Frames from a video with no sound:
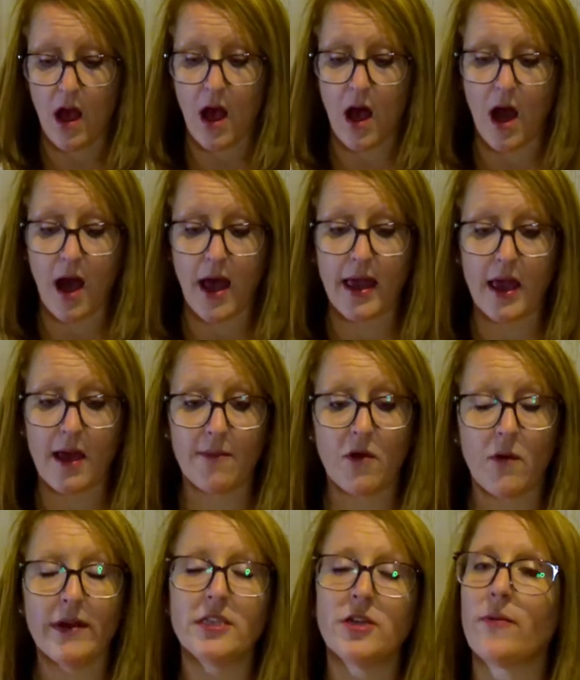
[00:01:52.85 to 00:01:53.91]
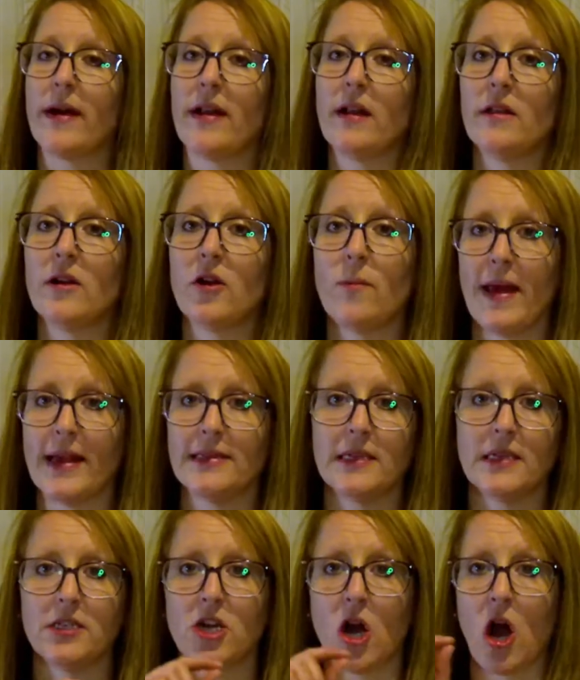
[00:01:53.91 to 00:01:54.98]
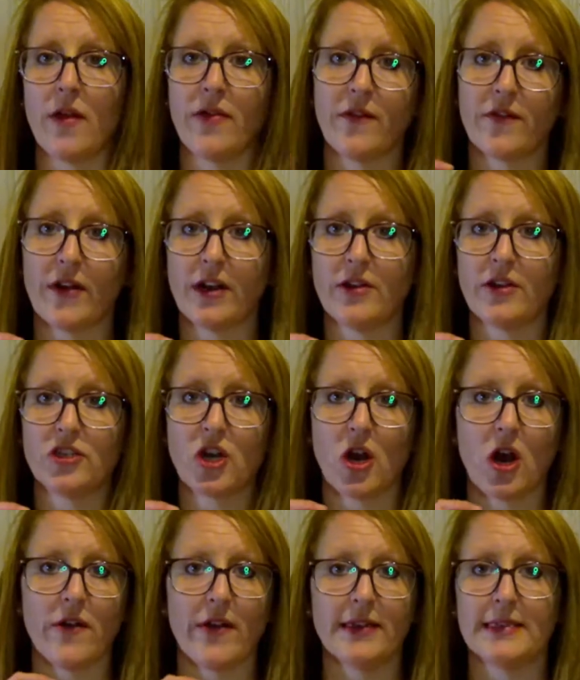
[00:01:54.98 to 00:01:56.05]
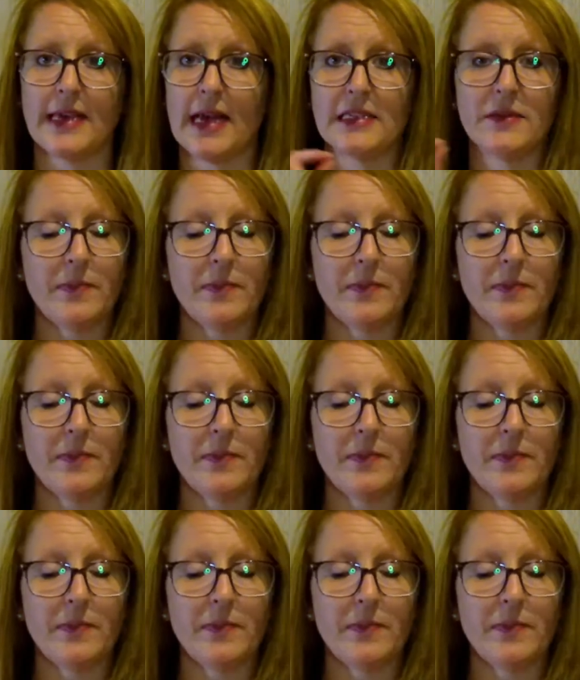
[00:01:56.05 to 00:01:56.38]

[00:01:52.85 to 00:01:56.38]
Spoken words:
I am going to write a little message on the front of the jar that says